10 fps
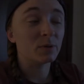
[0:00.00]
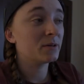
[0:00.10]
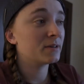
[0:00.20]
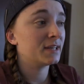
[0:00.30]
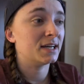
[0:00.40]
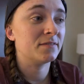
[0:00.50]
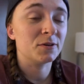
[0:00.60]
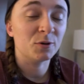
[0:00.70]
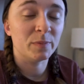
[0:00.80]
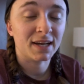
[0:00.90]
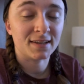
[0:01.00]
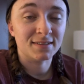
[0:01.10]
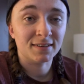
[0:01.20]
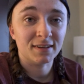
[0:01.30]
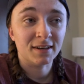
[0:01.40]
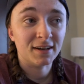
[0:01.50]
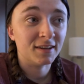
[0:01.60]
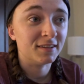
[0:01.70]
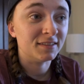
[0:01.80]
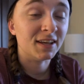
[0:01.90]
a year and a half ago, back in
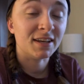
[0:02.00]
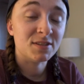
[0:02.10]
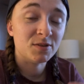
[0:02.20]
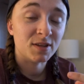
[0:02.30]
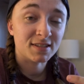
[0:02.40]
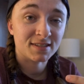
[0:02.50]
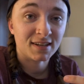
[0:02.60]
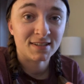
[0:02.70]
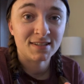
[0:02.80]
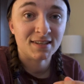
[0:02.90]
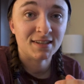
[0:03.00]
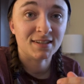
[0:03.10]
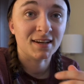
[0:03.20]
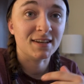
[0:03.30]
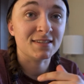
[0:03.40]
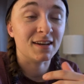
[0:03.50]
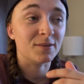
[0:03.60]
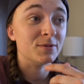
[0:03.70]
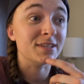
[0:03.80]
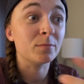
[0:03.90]
late 2019, I
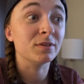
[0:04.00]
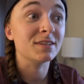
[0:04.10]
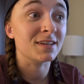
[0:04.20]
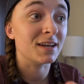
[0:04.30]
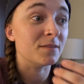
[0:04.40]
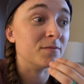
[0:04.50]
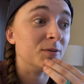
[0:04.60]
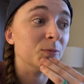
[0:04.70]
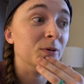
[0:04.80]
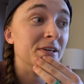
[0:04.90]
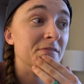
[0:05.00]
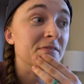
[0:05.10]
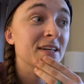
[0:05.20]
was able to sign up for one of